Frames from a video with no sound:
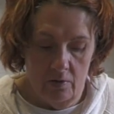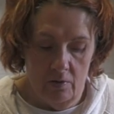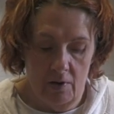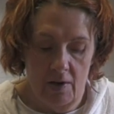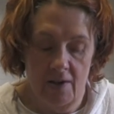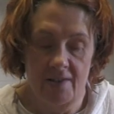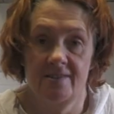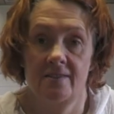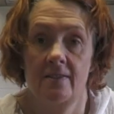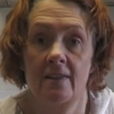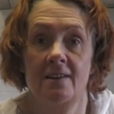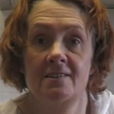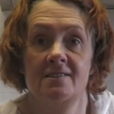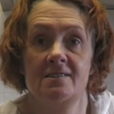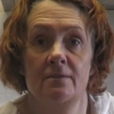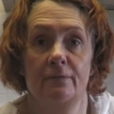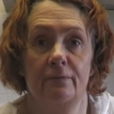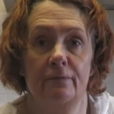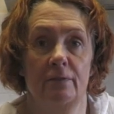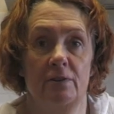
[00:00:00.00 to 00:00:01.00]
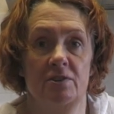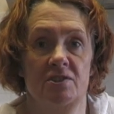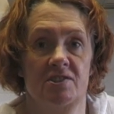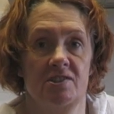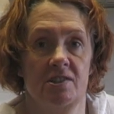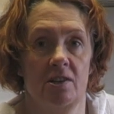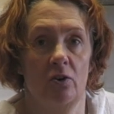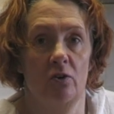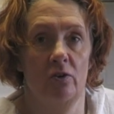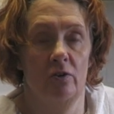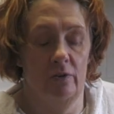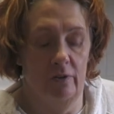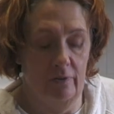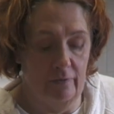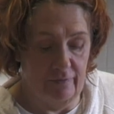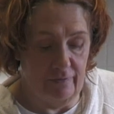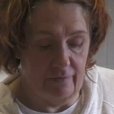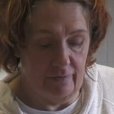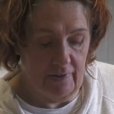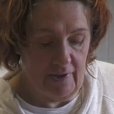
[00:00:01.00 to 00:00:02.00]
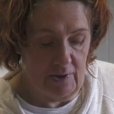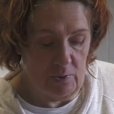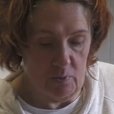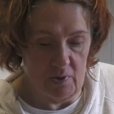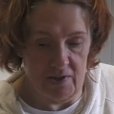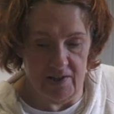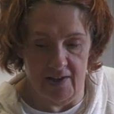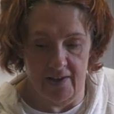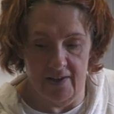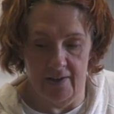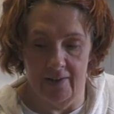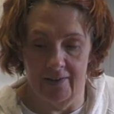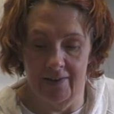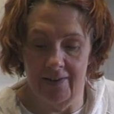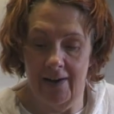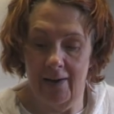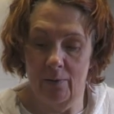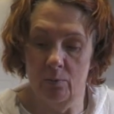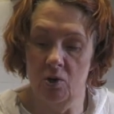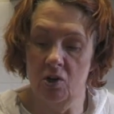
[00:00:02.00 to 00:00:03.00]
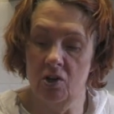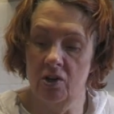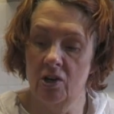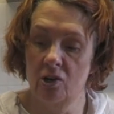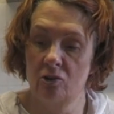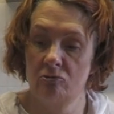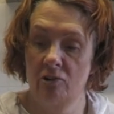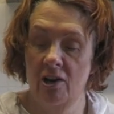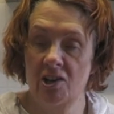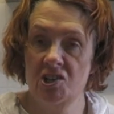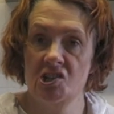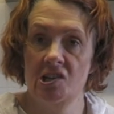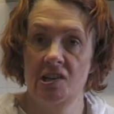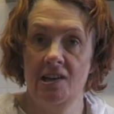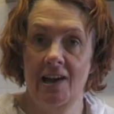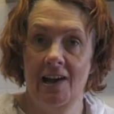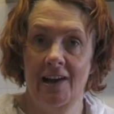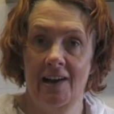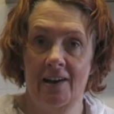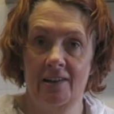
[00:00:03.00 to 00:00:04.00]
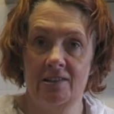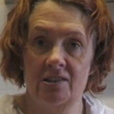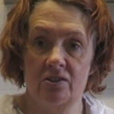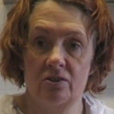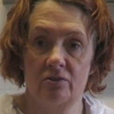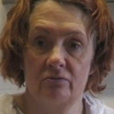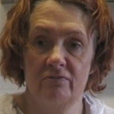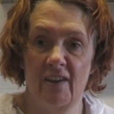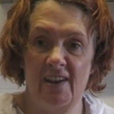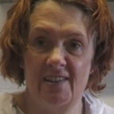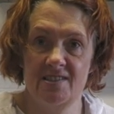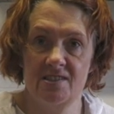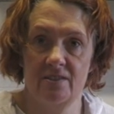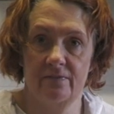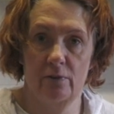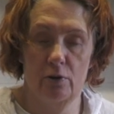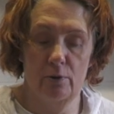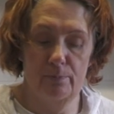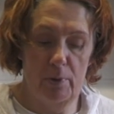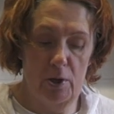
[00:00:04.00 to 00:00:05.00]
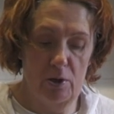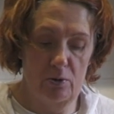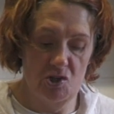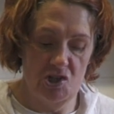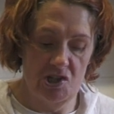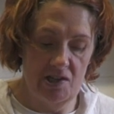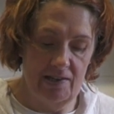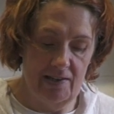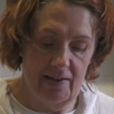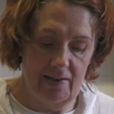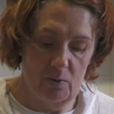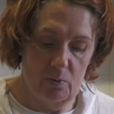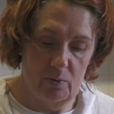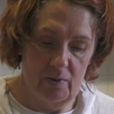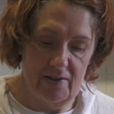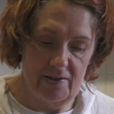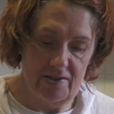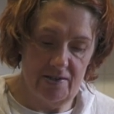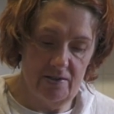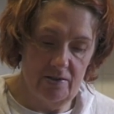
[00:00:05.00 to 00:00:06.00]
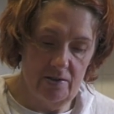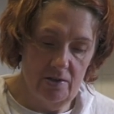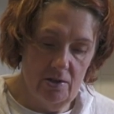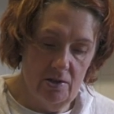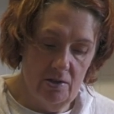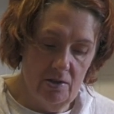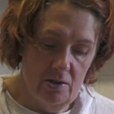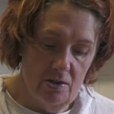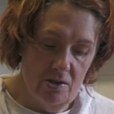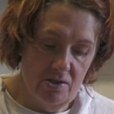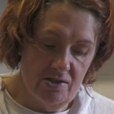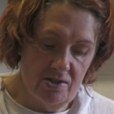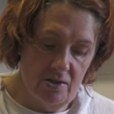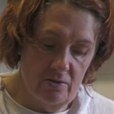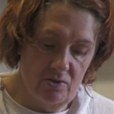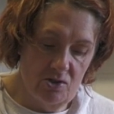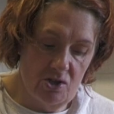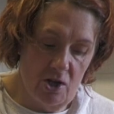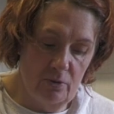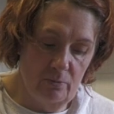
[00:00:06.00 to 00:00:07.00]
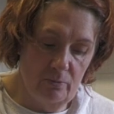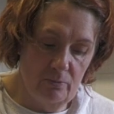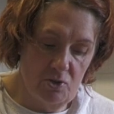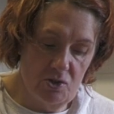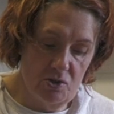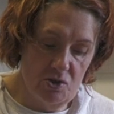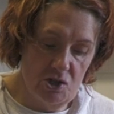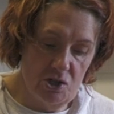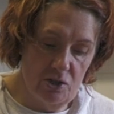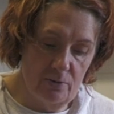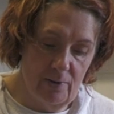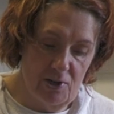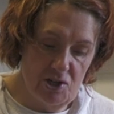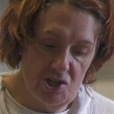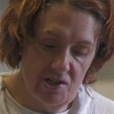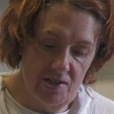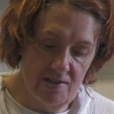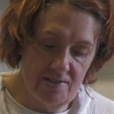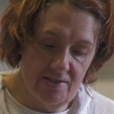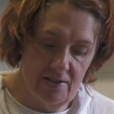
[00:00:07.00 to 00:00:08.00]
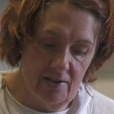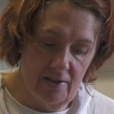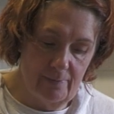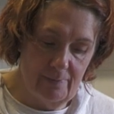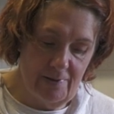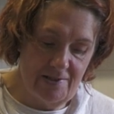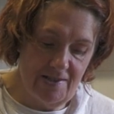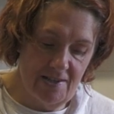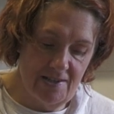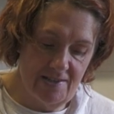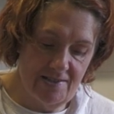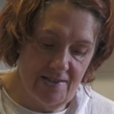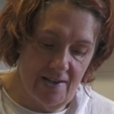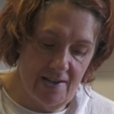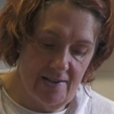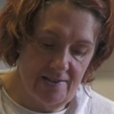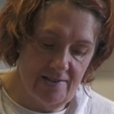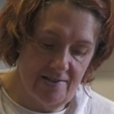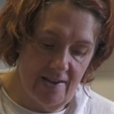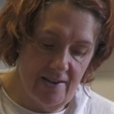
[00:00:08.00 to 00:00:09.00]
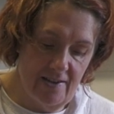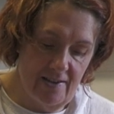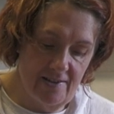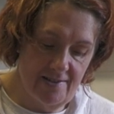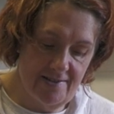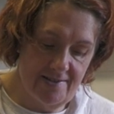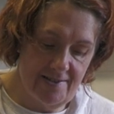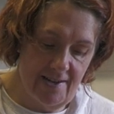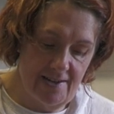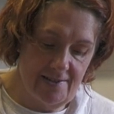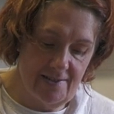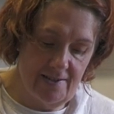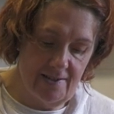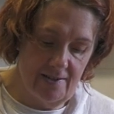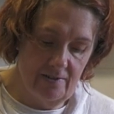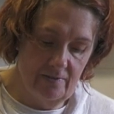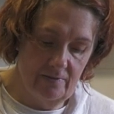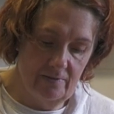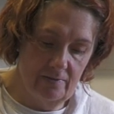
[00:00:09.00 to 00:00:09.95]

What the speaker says: Okay, so that's the first lot of liquid in. Now we're going to gradually add the rest of our poaching liquid. So don't do too much at a time, as I said, take it steady.